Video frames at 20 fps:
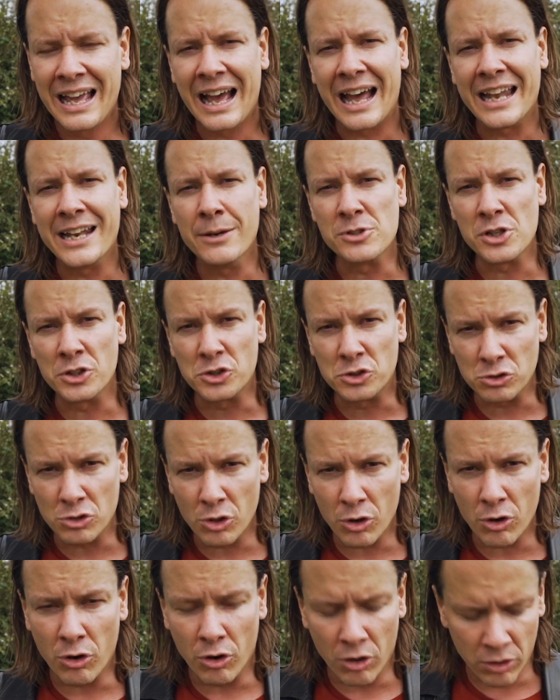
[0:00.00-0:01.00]
and there was a
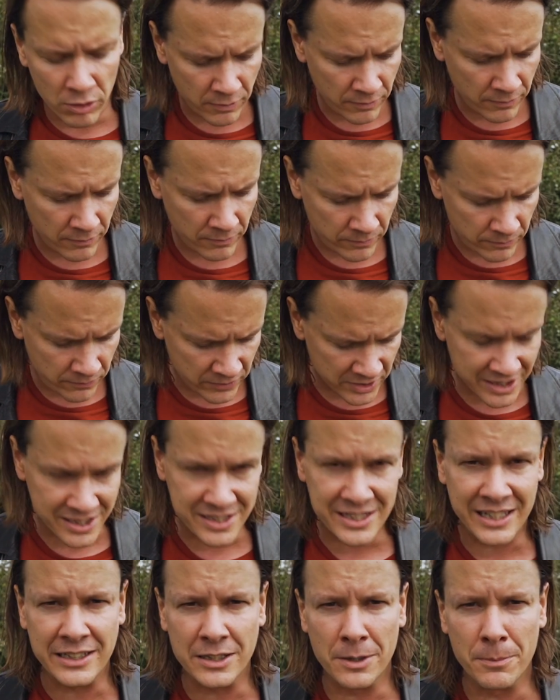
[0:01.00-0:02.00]
draw for your
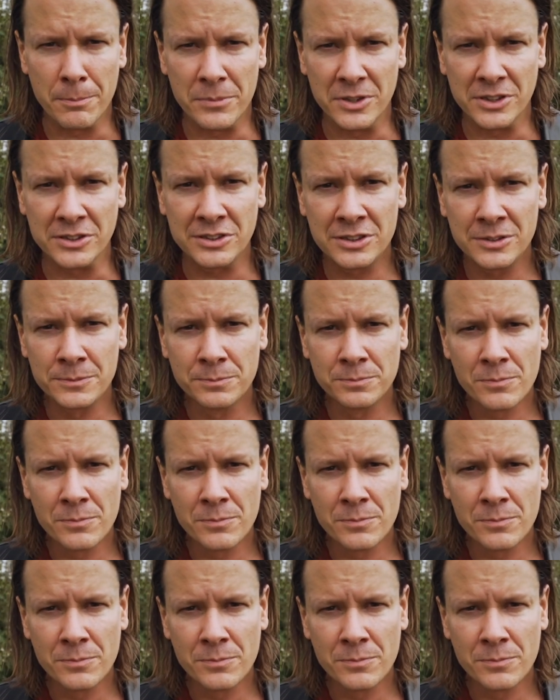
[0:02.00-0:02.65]
seat numbers